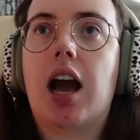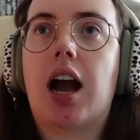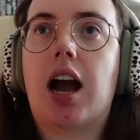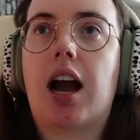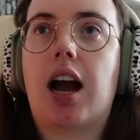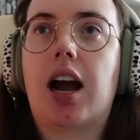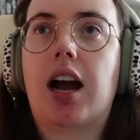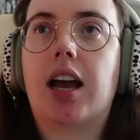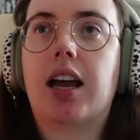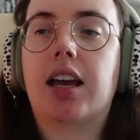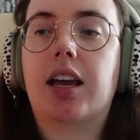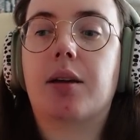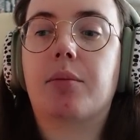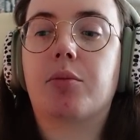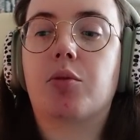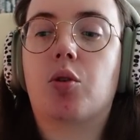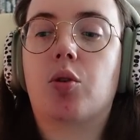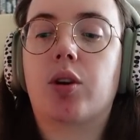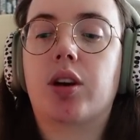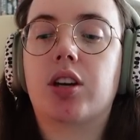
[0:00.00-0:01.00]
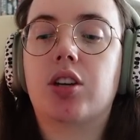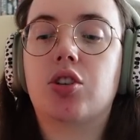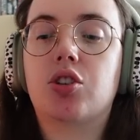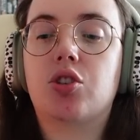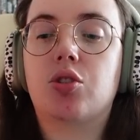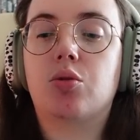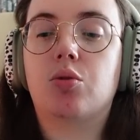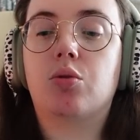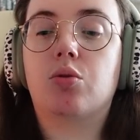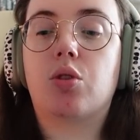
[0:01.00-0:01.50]
I am going
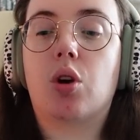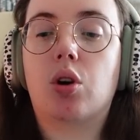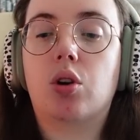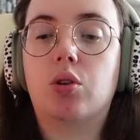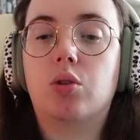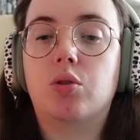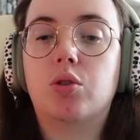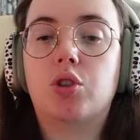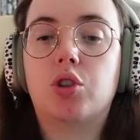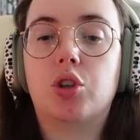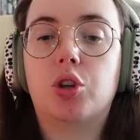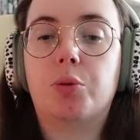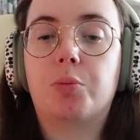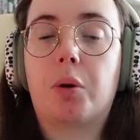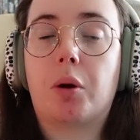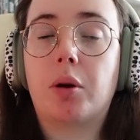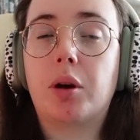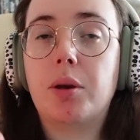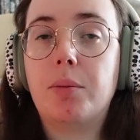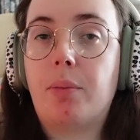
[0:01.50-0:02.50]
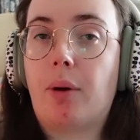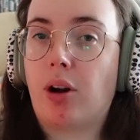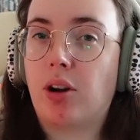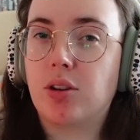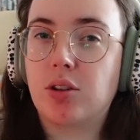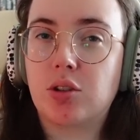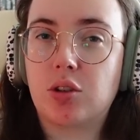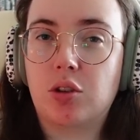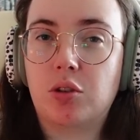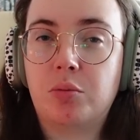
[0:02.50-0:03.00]
to go to probably
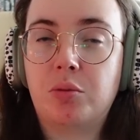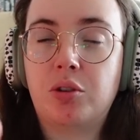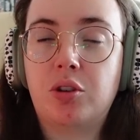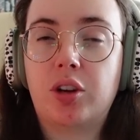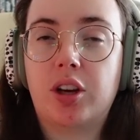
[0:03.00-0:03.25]
Barnes & Noble